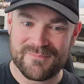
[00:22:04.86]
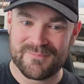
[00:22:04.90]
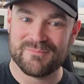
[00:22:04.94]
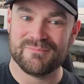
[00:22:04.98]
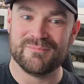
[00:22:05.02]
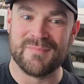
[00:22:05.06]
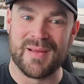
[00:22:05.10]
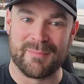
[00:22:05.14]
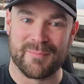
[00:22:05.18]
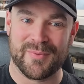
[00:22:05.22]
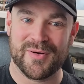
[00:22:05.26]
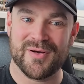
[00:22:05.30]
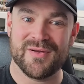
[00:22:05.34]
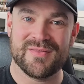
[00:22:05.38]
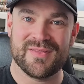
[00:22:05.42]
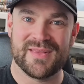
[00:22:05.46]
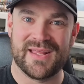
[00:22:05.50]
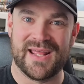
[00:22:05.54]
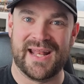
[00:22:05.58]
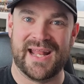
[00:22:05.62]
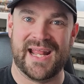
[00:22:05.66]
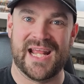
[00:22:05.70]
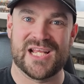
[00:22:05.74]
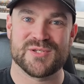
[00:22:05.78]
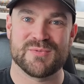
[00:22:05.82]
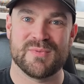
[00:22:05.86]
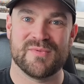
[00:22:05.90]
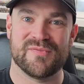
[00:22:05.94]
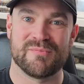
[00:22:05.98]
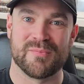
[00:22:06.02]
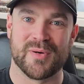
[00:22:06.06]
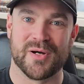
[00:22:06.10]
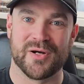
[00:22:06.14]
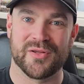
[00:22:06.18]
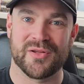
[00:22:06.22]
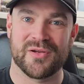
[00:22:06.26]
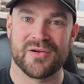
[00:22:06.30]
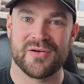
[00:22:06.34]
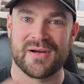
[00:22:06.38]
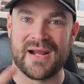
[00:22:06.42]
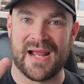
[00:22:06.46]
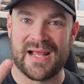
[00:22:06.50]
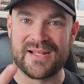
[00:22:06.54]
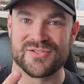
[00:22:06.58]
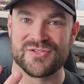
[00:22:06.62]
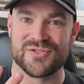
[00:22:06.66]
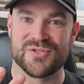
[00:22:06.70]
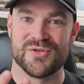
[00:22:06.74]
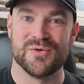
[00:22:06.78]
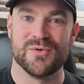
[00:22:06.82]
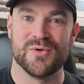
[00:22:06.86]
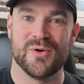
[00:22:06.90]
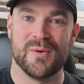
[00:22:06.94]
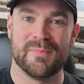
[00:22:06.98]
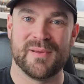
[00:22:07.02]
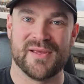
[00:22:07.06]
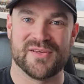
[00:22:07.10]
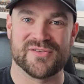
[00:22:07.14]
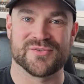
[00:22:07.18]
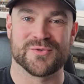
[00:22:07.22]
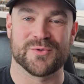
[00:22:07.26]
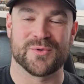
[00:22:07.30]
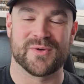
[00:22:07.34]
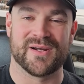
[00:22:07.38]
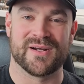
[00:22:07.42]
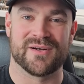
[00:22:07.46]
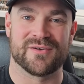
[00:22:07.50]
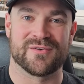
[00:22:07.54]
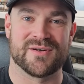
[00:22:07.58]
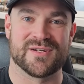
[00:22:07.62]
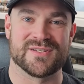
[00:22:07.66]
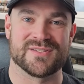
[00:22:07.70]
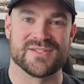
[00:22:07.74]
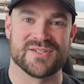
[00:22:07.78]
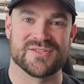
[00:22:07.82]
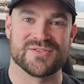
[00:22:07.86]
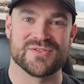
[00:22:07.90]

Remember, the enhancement from earlier adds 2 to a pistol characteristic.